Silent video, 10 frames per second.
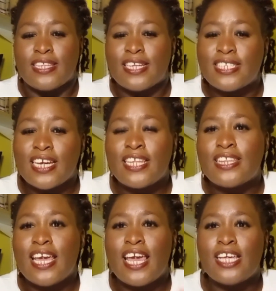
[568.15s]
The
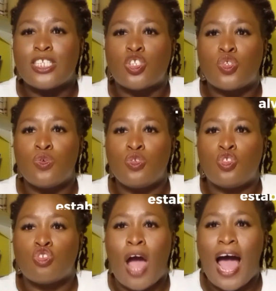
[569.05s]
second thing is to
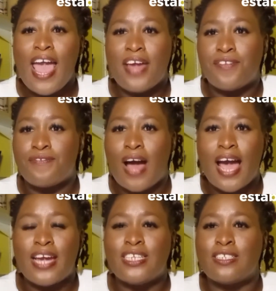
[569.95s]
try and
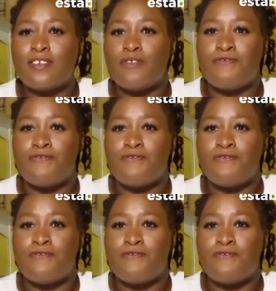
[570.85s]
find